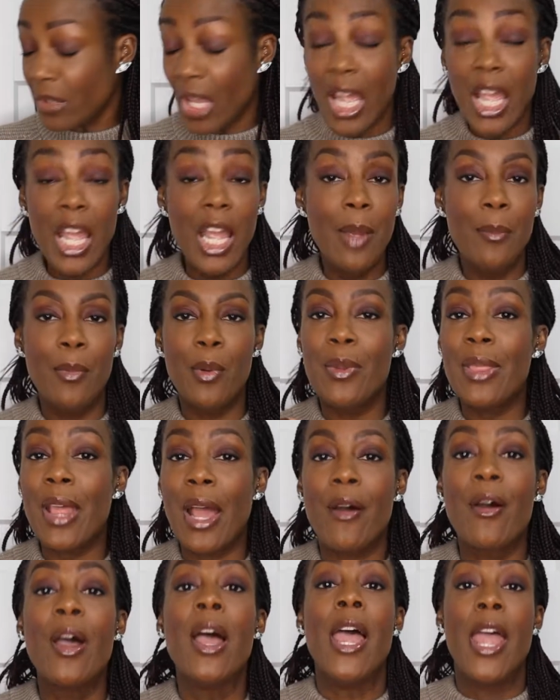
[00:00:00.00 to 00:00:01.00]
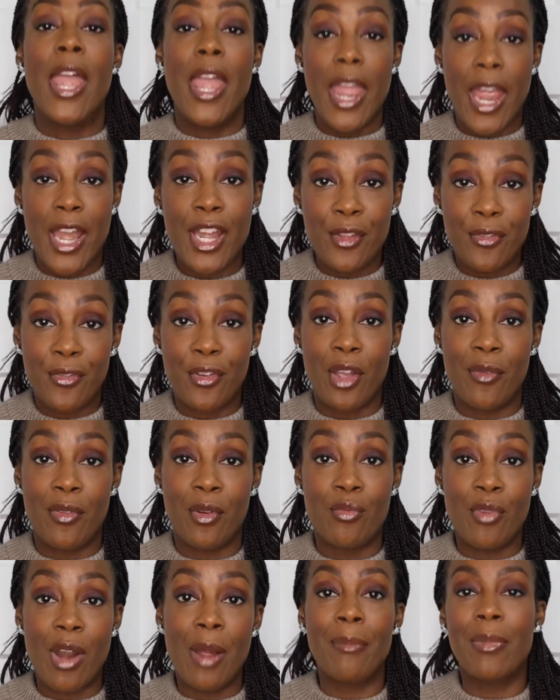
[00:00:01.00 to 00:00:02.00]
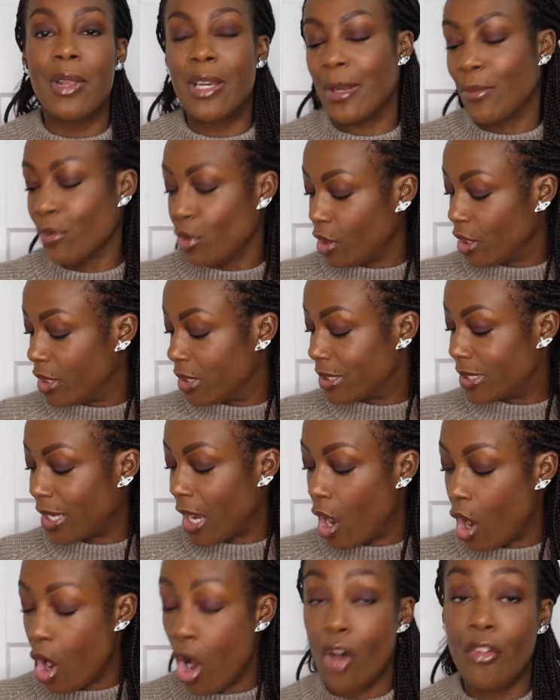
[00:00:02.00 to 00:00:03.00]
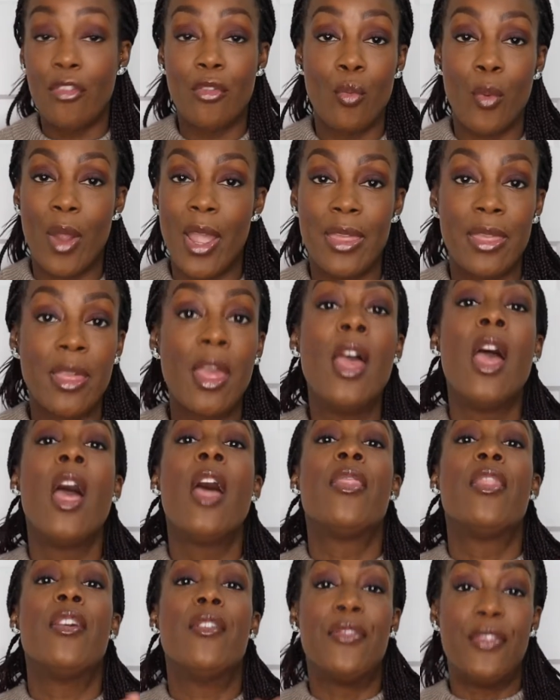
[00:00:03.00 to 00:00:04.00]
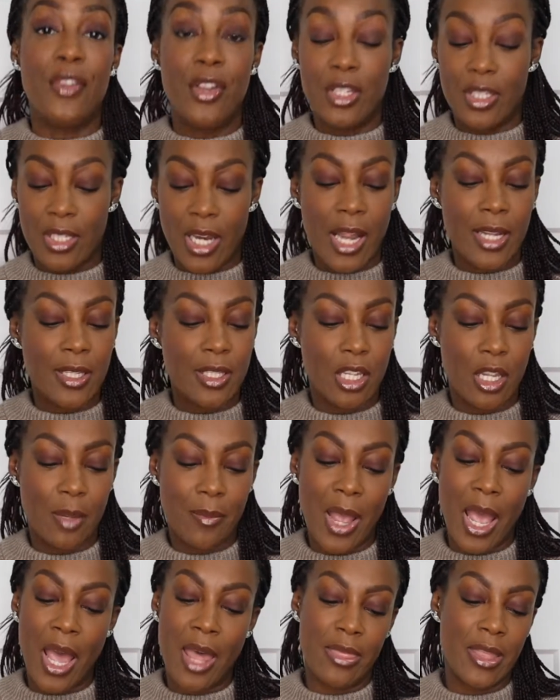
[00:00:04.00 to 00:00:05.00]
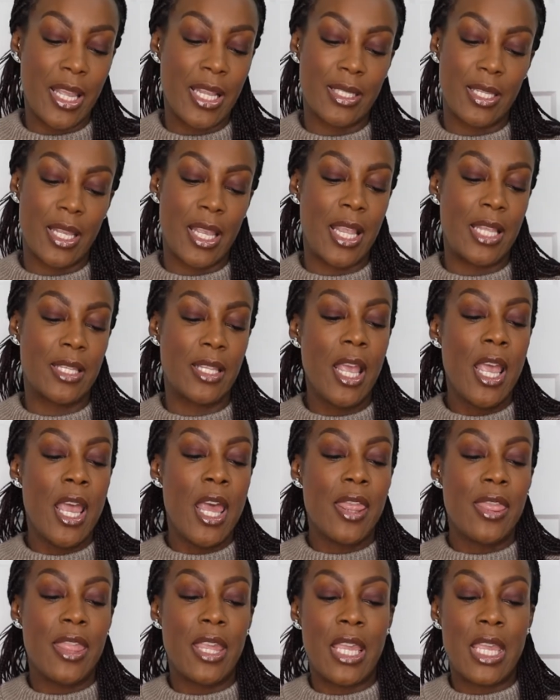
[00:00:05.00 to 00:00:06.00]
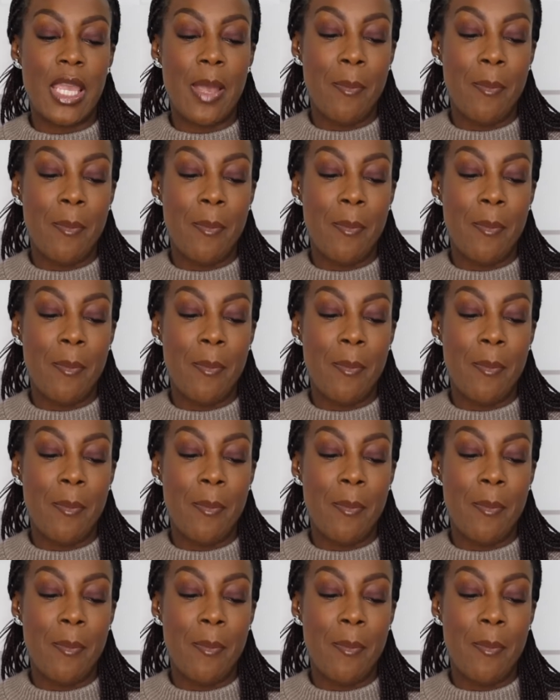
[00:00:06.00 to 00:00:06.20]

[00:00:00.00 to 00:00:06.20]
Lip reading: But without any further rambling, I'm going to start off with the first item, and this is the